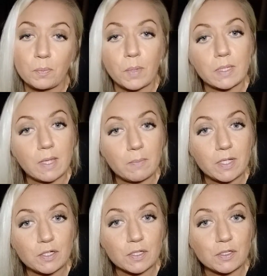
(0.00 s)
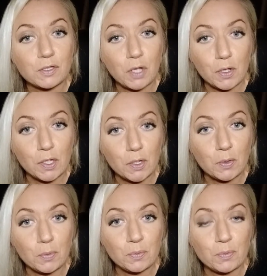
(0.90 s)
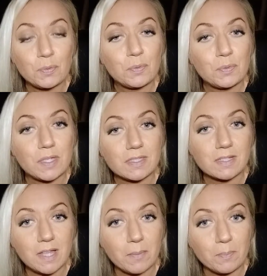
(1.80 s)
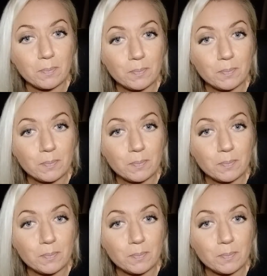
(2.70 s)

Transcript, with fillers: But let me just show you this clip.